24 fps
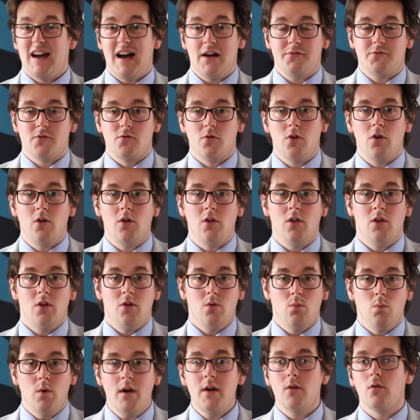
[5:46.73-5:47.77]
After all,
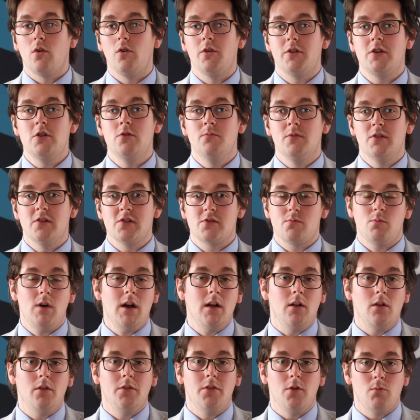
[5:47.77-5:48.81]
we're all human as
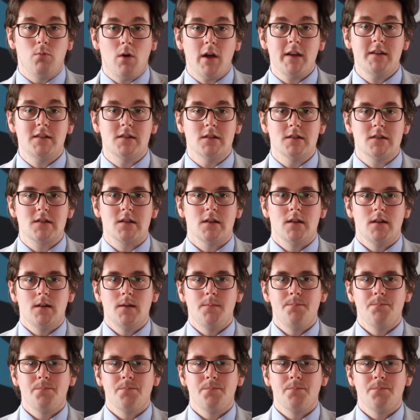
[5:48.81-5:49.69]
well, the writers.